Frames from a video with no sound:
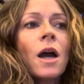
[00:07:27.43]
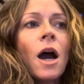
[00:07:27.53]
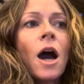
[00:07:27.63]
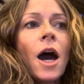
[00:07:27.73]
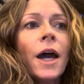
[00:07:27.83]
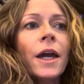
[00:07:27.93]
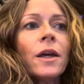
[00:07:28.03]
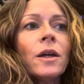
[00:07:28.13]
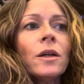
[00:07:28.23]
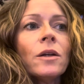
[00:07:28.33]

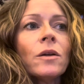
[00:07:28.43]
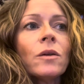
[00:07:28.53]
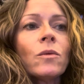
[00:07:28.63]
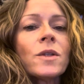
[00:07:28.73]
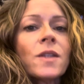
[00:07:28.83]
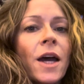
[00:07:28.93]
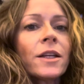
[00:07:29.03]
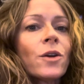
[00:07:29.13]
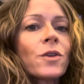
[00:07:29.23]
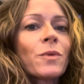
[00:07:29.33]
I was
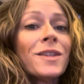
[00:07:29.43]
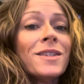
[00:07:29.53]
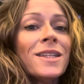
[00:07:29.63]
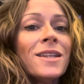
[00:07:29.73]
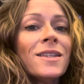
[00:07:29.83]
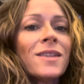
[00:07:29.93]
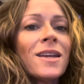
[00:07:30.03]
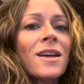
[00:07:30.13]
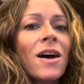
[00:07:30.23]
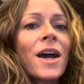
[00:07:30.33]
diagnosed with
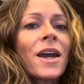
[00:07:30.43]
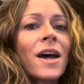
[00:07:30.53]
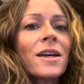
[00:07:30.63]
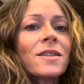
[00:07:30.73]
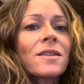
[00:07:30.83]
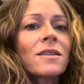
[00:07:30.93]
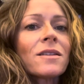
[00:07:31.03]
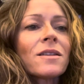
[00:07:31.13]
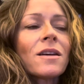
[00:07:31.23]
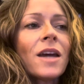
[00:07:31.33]
DCIS
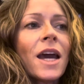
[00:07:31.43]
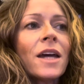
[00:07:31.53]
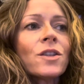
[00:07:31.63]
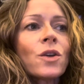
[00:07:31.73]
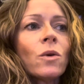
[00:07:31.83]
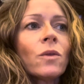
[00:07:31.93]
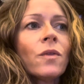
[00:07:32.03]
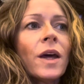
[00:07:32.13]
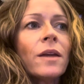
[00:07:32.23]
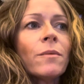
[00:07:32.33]
and told
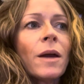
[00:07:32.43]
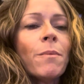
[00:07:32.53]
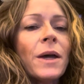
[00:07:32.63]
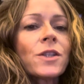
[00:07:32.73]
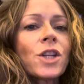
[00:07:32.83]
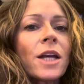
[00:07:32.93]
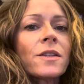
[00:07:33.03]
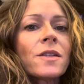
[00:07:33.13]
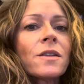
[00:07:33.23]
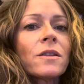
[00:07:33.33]
that my best
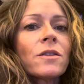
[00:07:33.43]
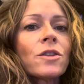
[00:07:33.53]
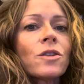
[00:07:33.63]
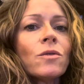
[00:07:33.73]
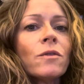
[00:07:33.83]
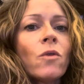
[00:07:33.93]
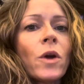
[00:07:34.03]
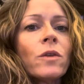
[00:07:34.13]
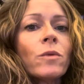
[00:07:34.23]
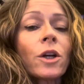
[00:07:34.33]
chances to
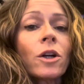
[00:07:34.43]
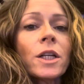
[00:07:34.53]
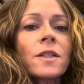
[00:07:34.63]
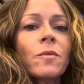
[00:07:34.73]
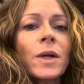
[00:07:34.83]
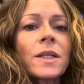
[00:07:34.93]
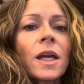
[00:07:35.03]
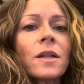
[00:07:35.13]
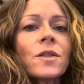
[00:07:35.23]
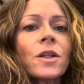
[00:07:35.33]
avoid recurrence of breast
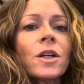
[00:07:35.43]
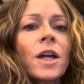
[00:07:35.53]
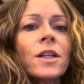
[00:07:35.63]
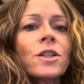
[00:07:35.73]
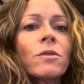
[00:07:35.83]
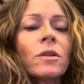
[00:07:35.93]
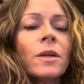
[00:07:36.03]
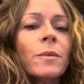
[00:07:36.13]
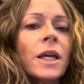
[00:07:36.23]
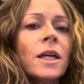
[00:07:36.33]
cancer and to
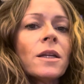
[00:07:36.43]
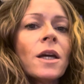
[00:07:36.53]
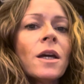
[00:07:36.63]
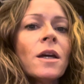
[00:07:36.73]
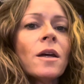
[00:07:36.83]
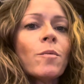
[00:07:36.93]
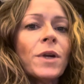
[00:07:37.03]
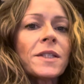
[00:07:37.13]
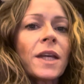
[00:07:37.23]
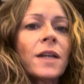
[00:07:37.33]
eliminate
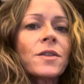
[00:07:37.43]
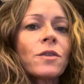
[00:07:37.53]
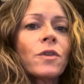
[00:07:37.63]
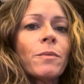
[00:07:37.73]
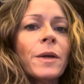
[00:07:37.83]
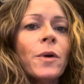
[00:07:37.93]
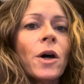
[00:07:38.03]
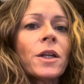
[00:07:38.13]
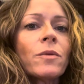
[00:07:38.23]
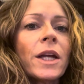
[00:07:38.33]
breast cancer from my
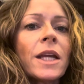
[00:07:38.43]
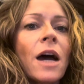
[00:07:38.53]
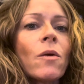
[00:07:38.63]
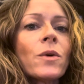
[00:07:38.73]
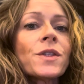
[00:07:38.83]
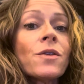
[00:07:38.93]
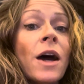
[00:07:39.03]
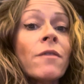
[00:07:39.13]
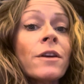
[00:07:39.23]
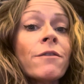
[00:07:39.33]
body right now was to
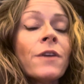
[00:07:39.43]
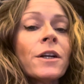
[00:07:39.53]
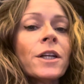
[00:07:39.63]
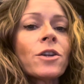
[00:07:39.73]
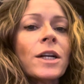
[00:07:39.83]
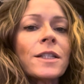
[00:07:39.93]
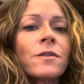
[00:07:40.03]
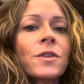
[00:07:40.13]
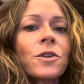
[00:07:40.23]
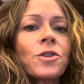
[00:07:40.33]
have a very
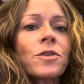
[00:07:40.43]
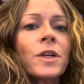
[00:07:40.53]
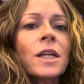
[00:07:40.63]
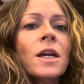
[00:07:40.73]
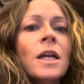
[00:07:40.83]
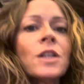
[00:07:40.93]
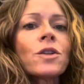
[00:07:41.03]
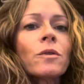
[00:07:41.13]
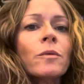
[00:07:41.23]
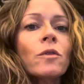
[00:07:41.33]
aggressive surgery
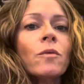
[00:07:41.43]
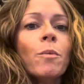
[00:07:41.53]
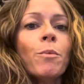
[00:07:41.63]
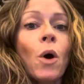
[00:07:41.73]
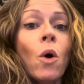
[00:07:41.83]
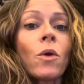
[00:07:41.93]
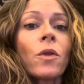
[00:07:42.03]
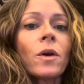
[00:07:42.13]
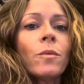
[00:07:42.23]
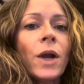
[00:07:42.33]
to remove
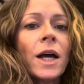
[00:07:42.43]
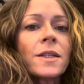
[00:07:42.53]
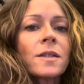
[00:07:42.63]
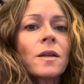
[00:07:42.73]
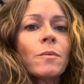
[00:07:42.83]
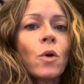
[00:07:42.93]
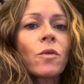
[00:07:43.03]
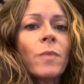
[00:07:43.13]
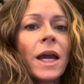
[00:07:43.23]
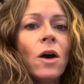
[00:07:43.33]
both breasts, both
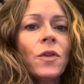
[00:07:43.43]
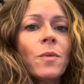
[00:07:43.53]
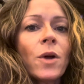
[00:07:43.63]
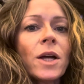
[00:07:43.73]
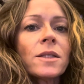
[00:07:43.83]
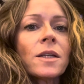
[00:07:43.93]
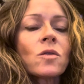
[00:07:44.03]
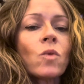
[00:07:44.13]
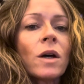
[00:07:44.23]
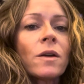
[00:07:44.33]
my healthy breast
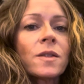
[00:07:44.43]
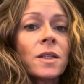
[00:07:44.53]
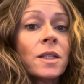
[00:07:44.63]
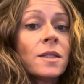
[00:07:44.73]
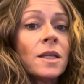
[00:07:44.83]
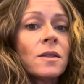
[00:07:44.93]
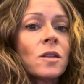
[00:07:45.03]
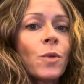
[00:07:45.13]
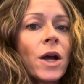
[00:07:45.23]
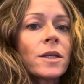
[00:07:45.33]
as well as the
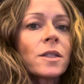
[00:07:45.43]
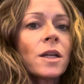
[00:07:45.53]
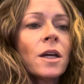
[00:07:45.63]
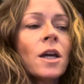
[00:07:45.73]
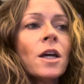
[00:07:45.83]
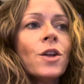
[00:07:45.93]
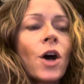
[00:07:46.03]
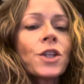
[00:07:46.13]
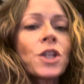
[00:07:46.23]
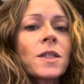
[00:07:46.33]
diseased breast.
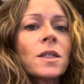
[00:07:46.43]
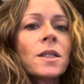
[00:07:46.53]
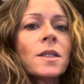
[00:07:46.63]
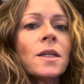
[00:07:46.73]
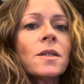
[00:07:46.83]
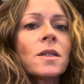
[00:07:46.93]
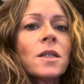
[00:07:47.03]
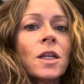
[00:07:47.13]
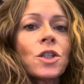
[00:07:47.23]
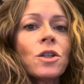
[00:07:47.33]
Not just the diseased
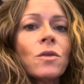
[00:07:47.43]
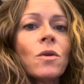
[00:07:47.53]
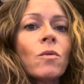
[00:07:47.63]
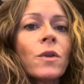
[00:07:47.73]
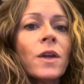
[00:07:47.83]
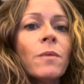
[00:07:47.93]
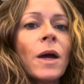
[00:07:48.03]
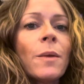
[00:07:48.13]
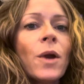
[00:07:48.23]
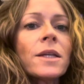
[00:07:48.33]
tissue within
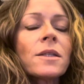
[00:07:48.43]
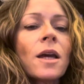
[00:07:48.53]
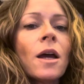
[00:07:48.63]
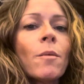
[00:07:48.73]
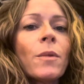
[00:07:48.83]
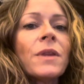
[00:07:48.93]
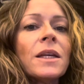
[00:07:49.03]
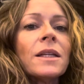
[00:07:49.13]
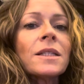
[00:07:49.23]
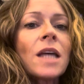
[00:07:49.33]
my breast, but
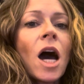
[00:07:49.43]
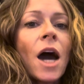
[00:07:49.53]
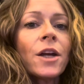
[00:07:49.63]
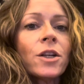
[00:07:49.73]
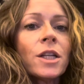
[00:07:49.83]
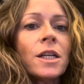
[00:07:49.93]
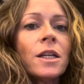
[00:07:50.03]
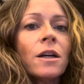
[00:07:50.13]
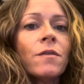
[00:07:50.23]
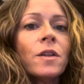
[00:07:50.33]
the entirety
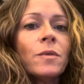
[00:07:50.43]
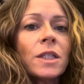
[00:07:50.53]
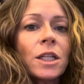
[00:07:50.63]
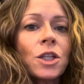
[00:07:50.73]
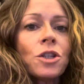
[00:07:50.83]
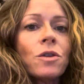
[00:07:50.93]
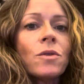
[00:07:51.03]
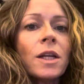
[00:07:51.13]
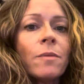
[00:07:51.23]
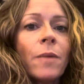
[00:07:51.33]
of the tissue
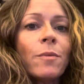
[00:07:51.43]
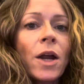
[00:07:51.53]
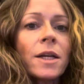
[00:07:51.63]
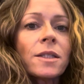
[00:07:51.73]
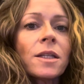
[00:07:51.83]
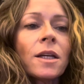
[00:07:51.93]
in my breast.